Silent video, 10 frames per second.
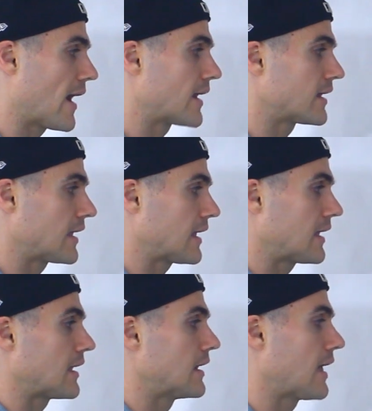that
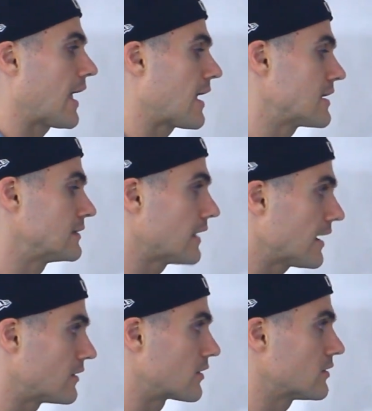in a
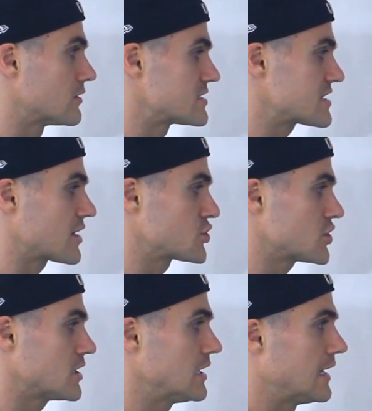later
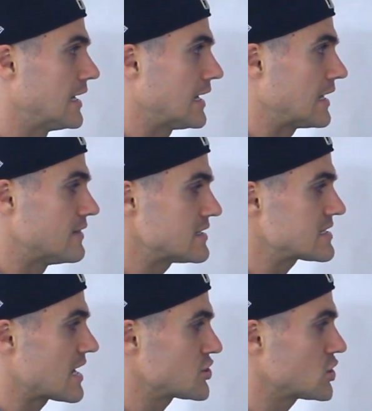section. In this
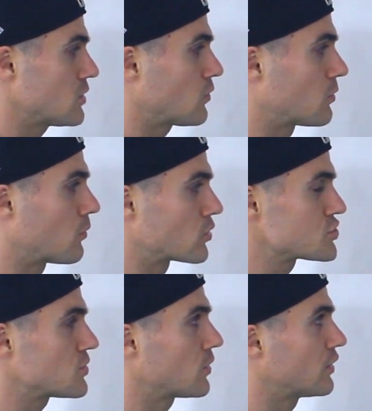section, we're more
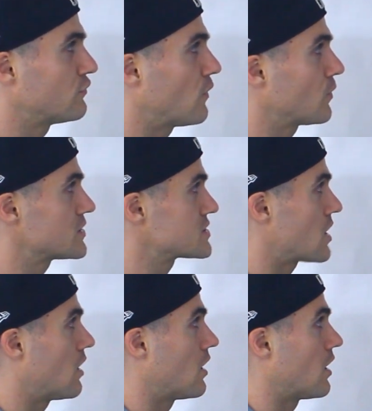so going to focus
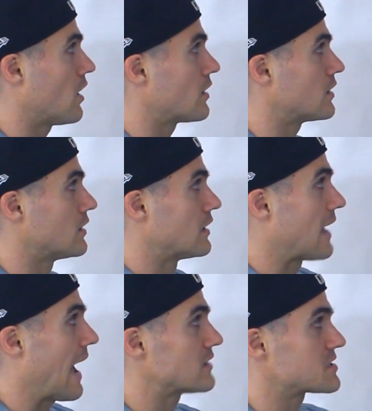on
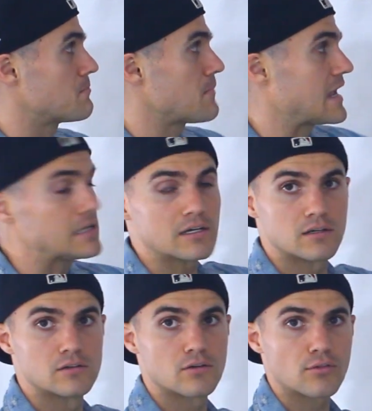how to make
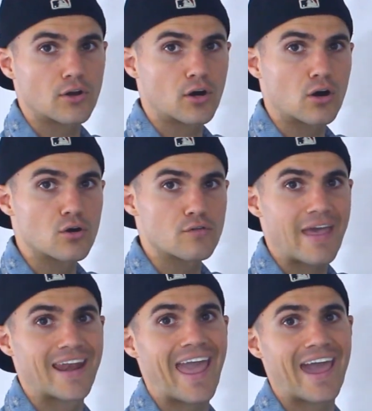the curve
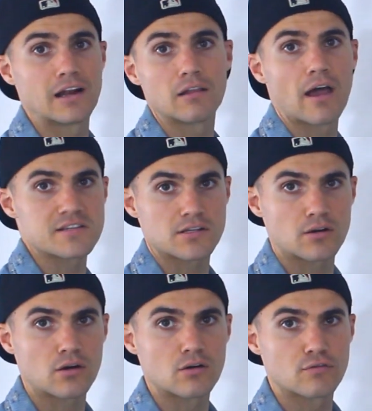and analyze the
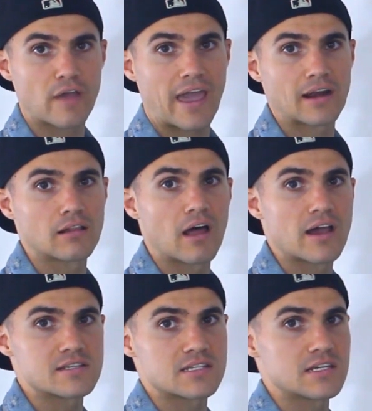curve,
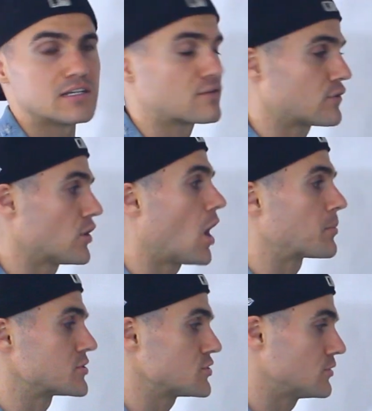analyze the different
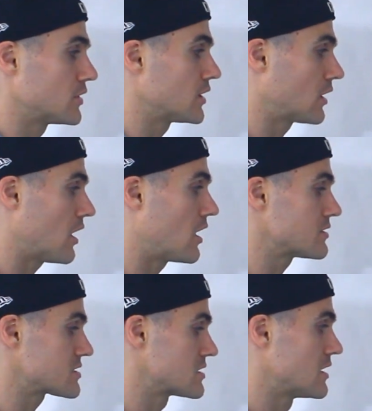opportunity
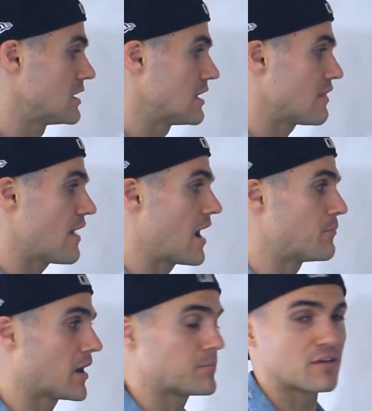costs that
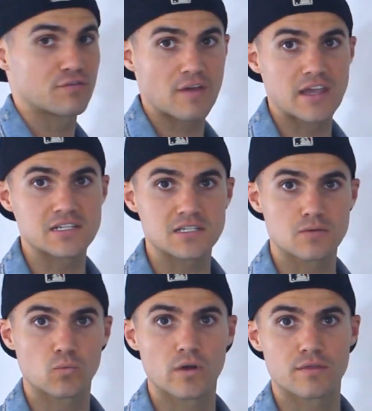might be
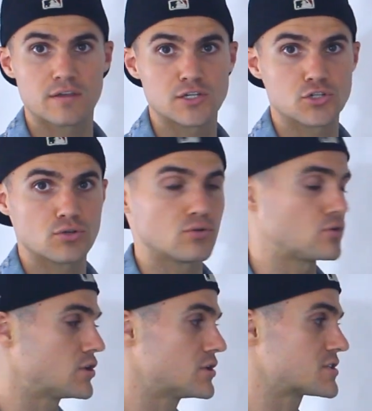faced with the two
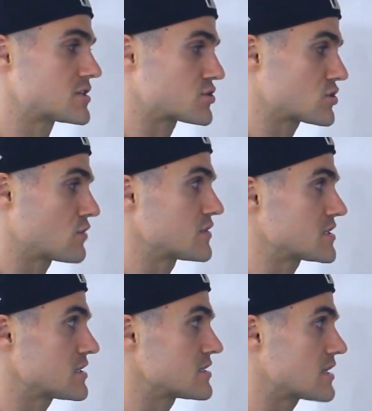goods and
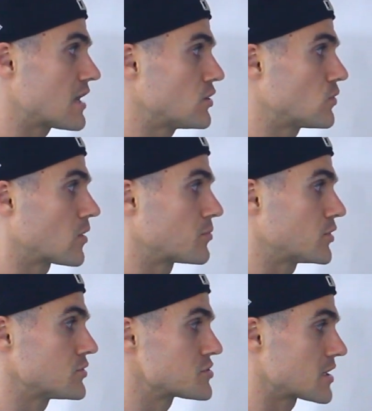services that you are
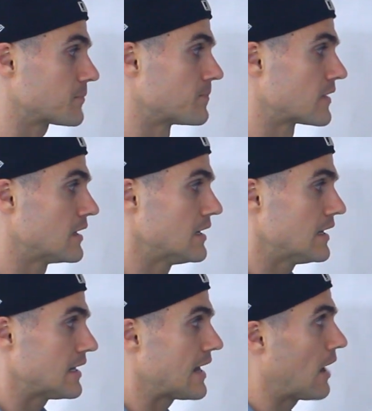producing.
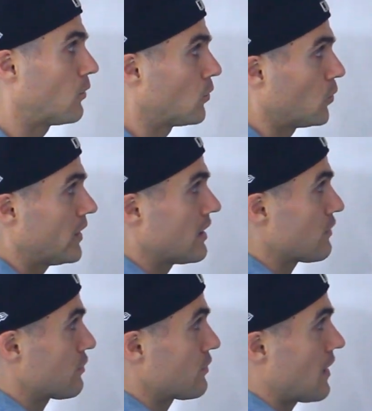Now,
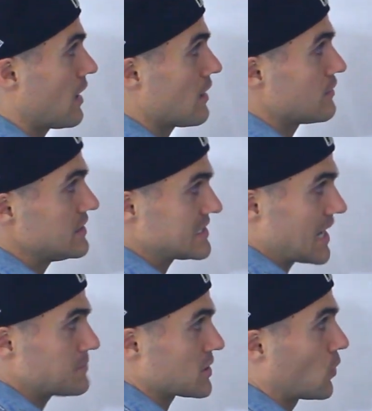with uh, these
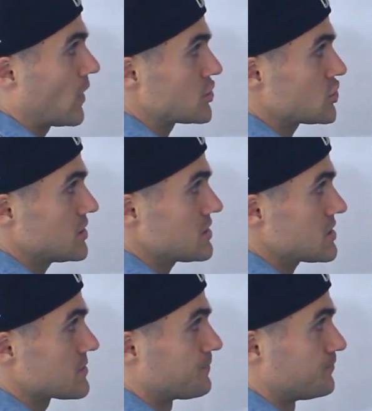types of
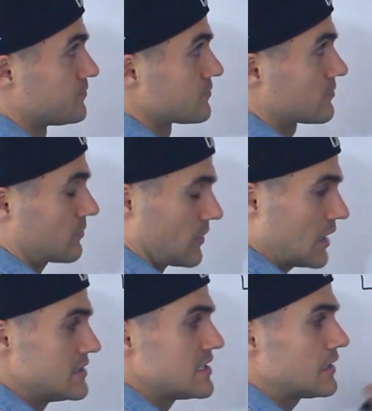questions,
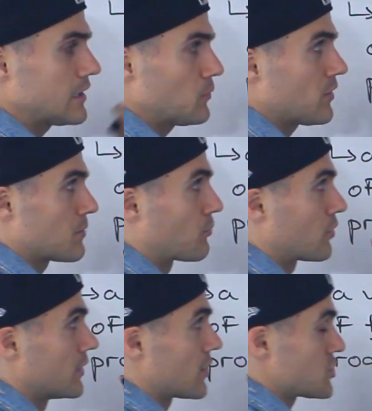dealing with a
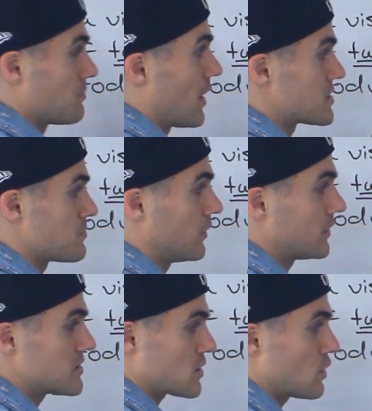production possibilities